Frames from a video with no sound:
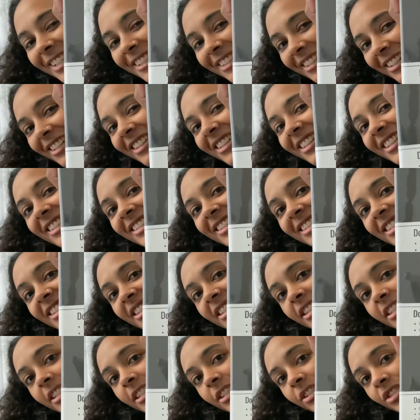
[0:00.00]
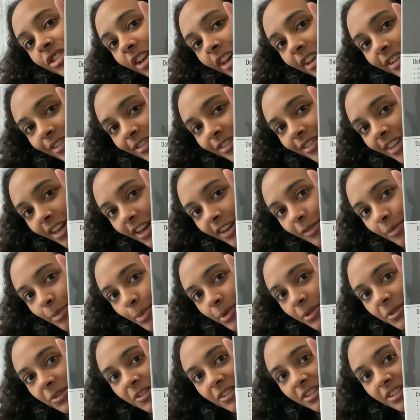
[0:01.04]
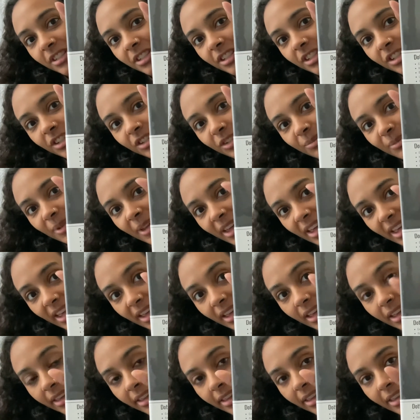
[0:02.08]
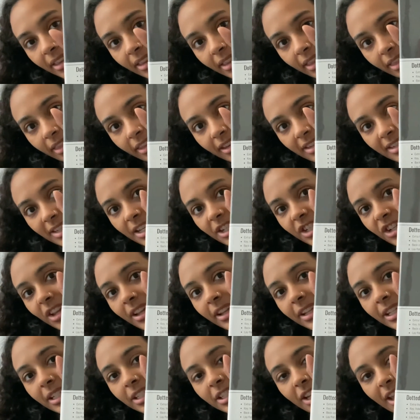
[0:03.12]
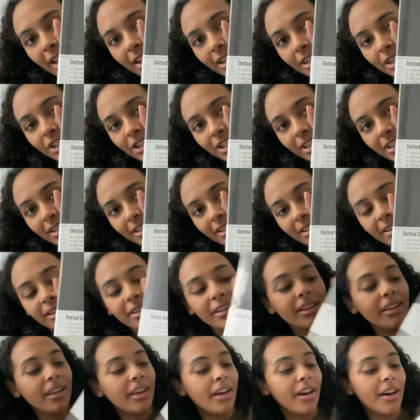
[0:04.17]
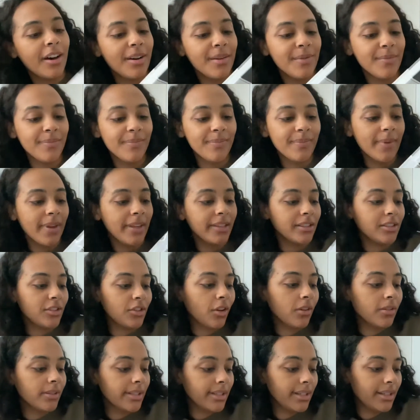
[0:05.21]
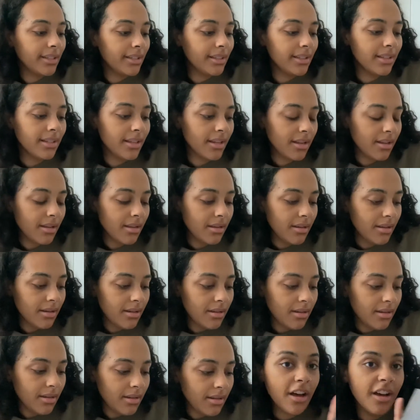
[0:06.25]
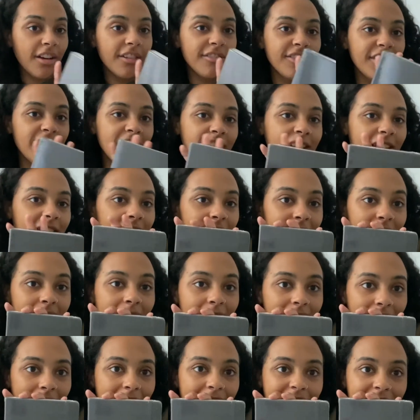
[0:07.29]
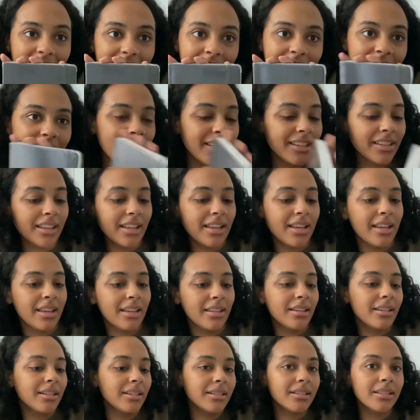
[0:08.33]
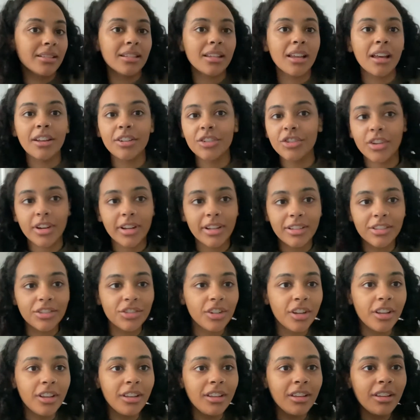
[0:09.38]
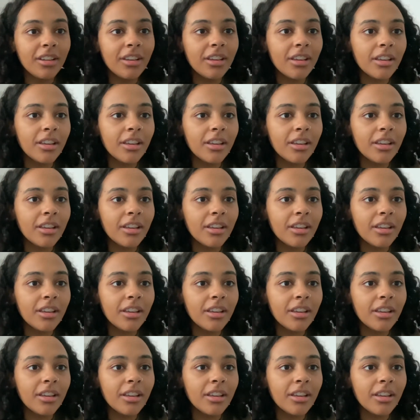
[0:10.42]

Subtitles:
So this is the journal that I bought to do my 30-day journaling challenge in. It's dotted a vegan leather, and I'll try and show you.